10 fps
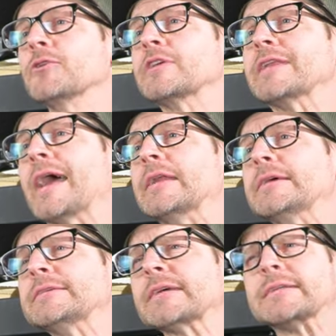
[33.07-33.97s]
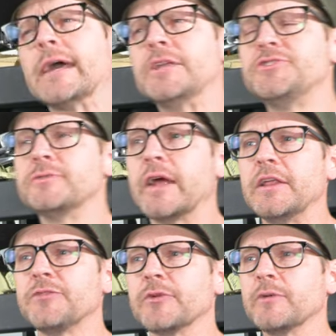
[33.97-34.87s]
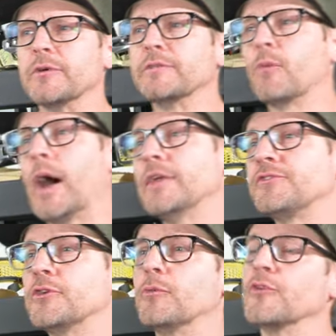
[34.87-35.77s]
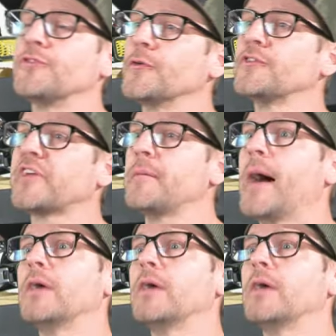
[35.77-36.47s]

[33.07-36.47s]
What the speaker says: in the early 90s, like 92, 93, when wide snowboards first came